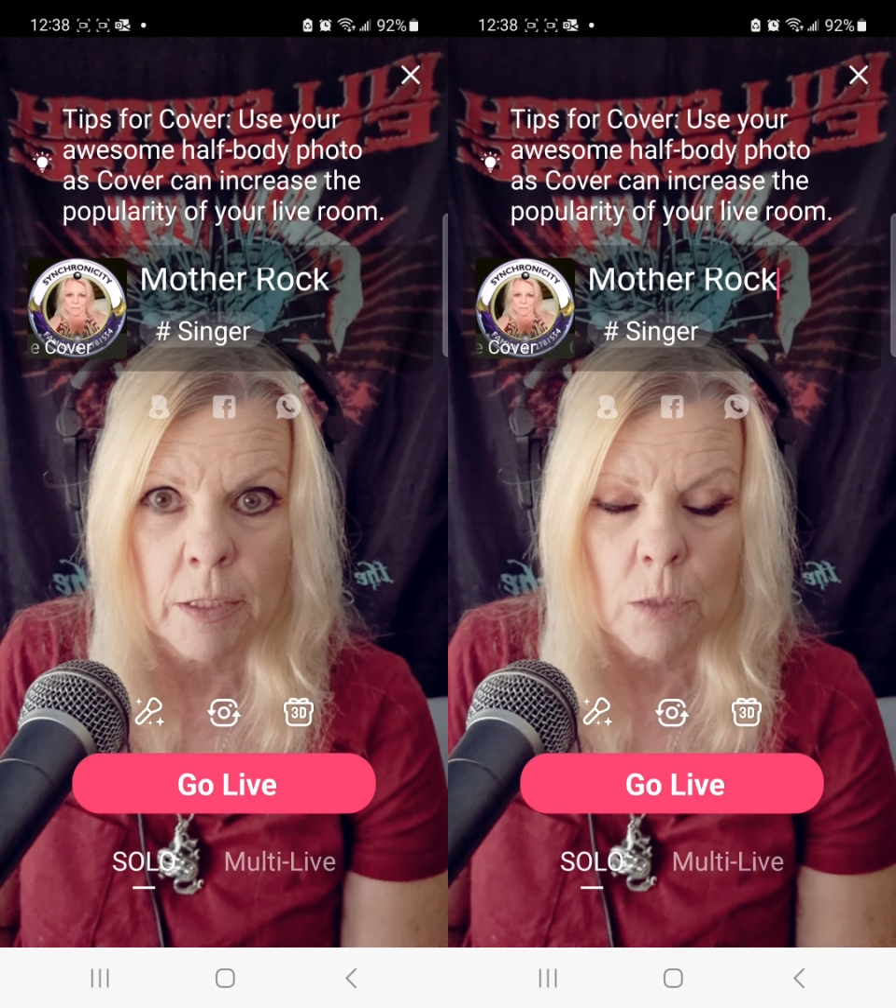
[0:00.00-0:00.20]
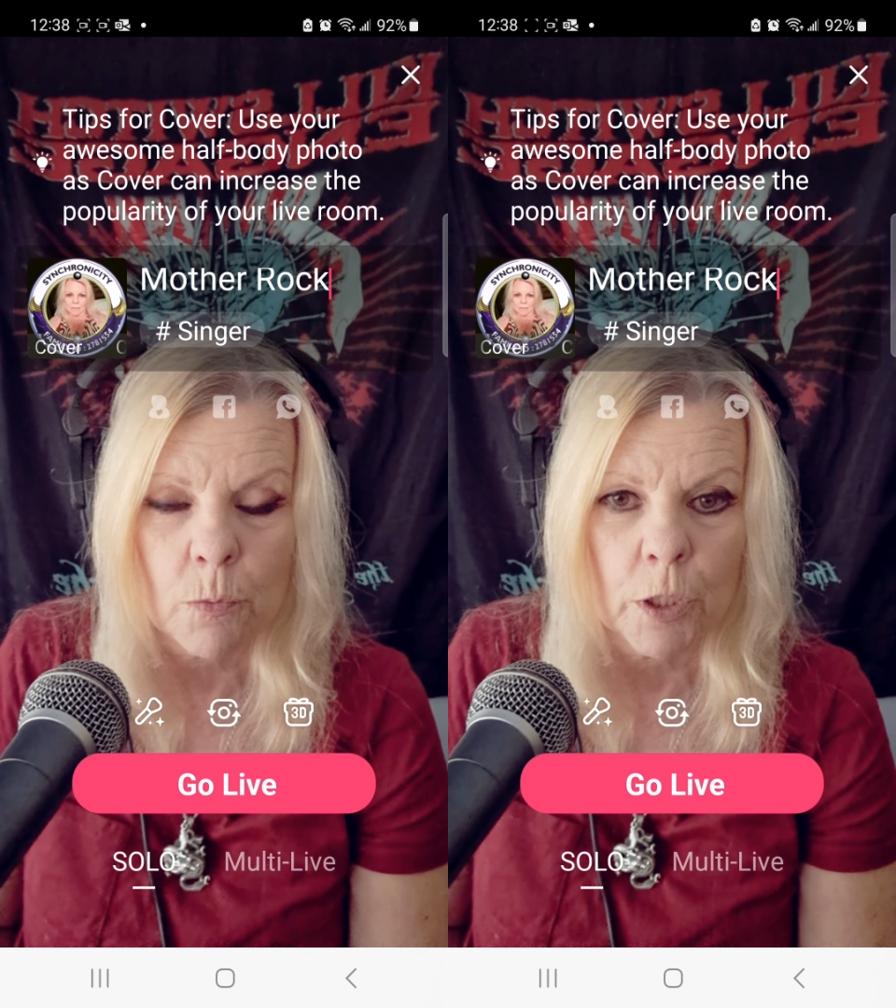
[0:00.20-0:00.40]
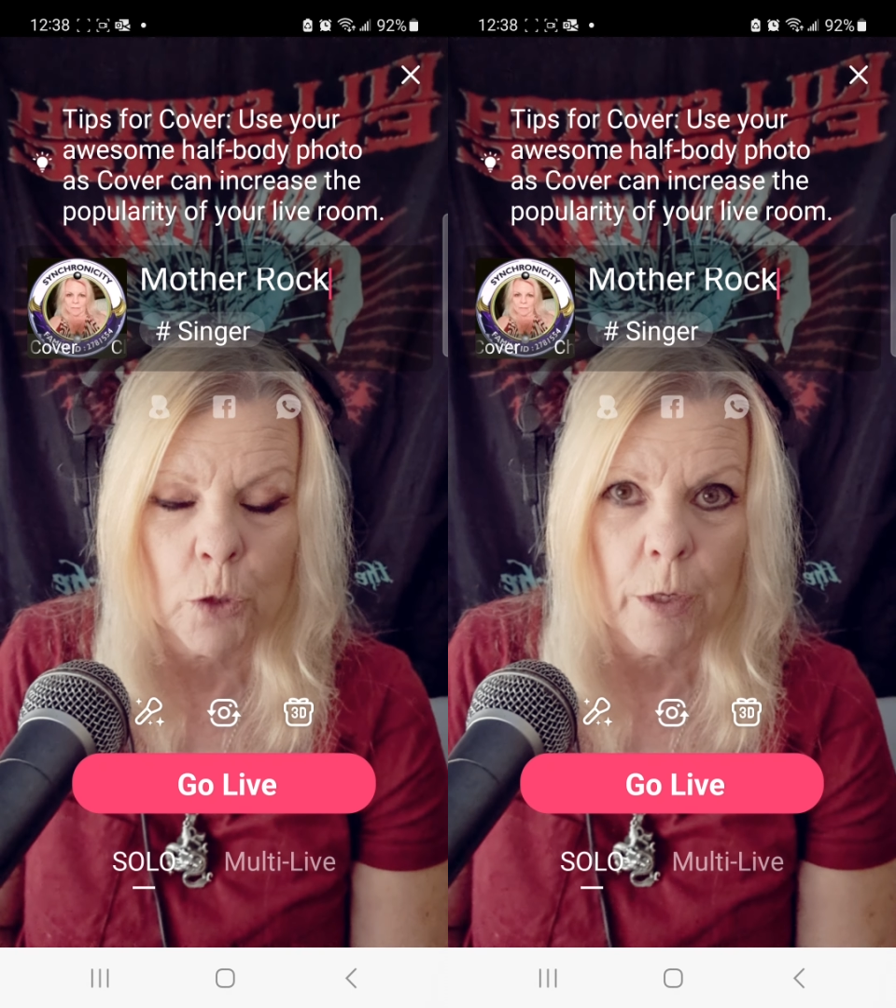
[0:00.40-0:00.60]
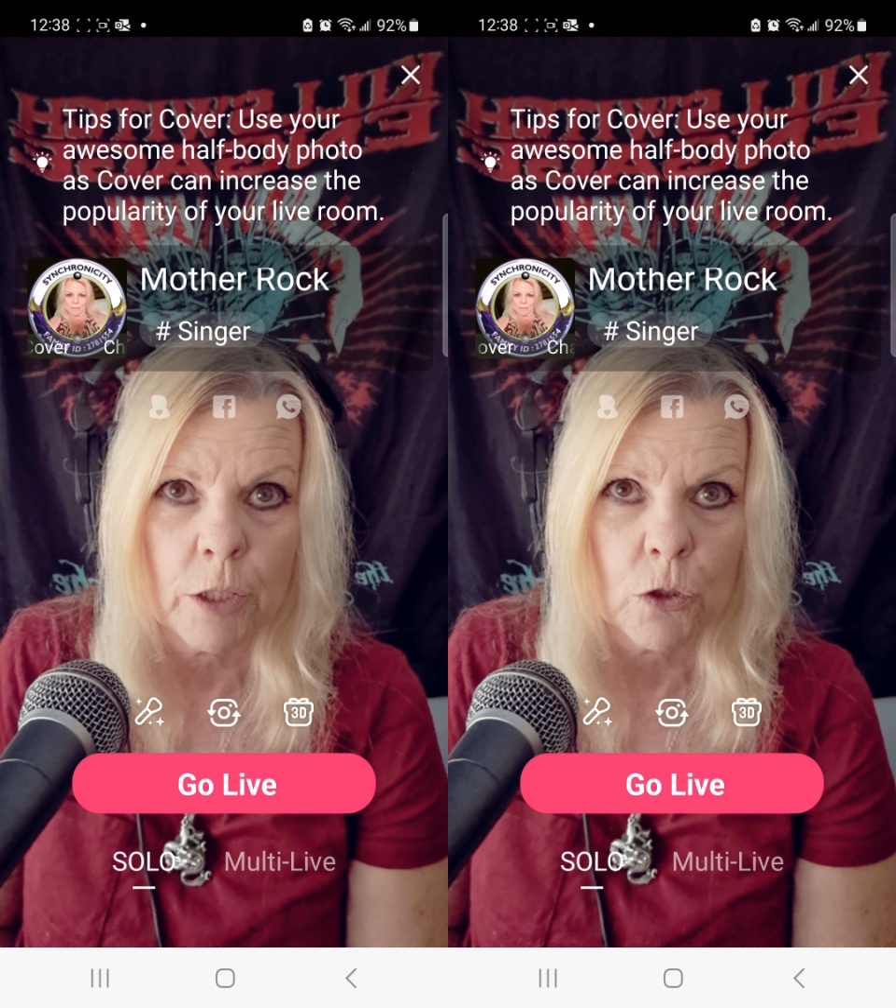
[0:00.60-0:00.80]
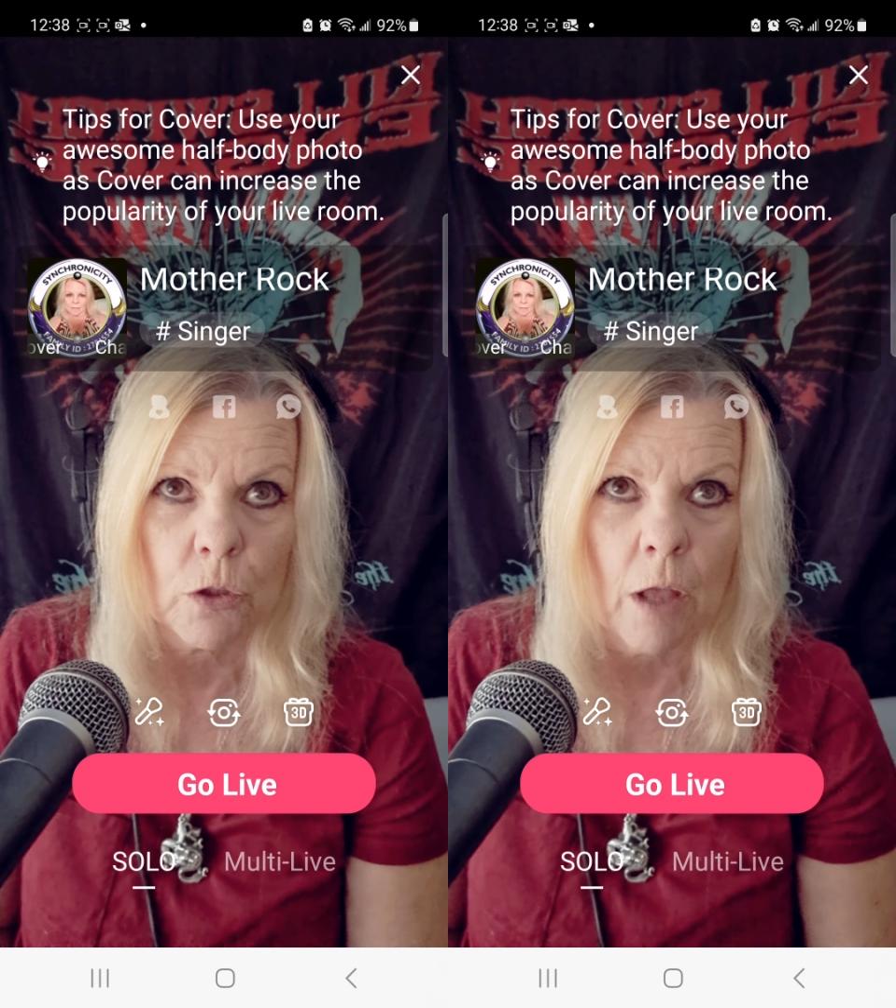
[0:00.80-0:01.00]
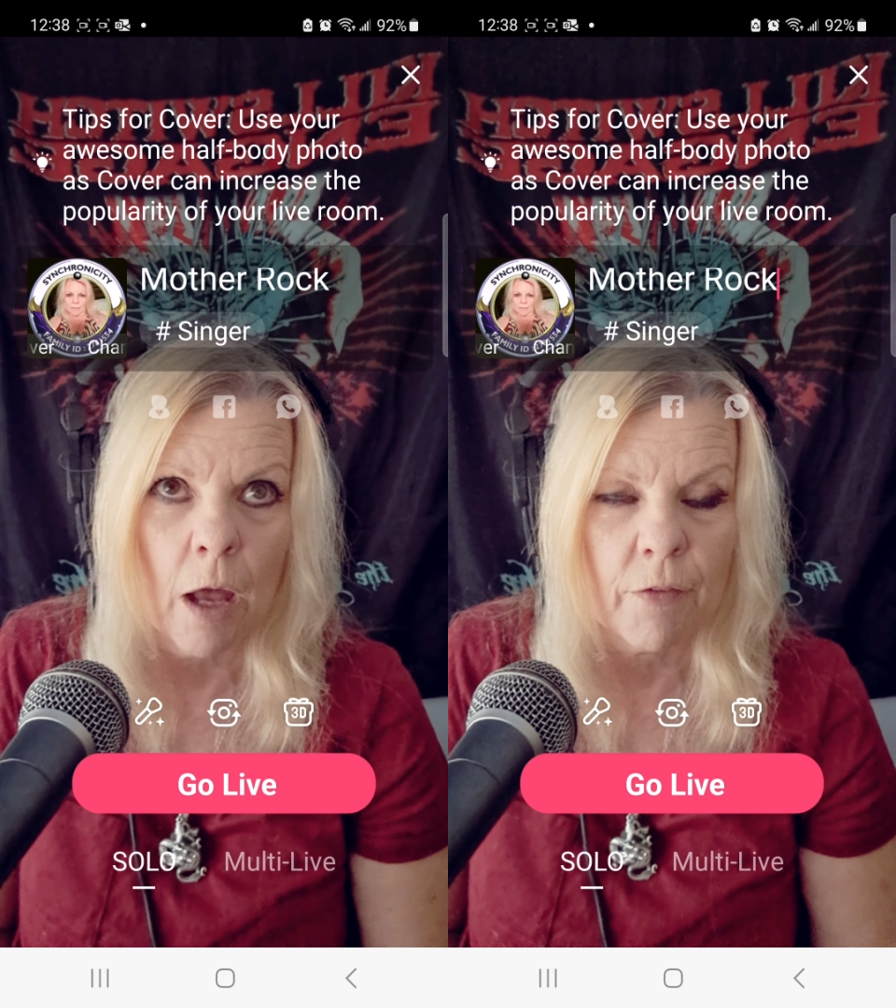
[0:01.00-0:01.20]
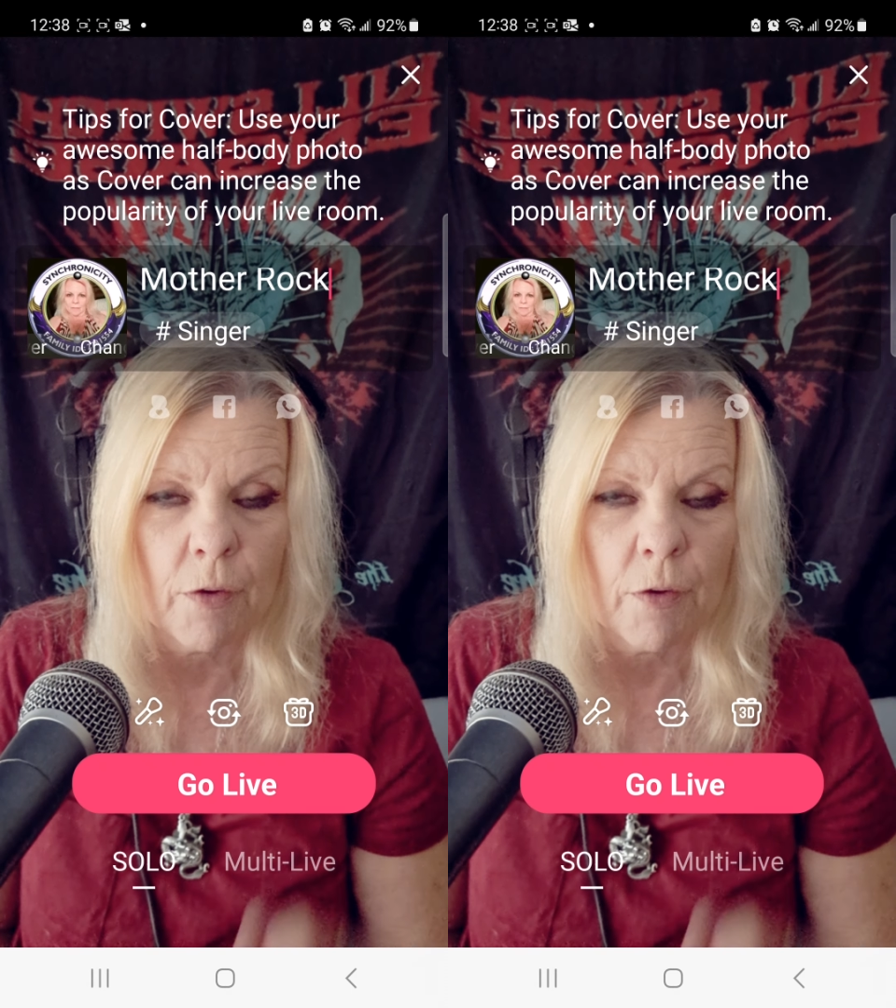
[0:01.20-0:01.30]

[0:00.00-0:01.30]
When you enter your live, it will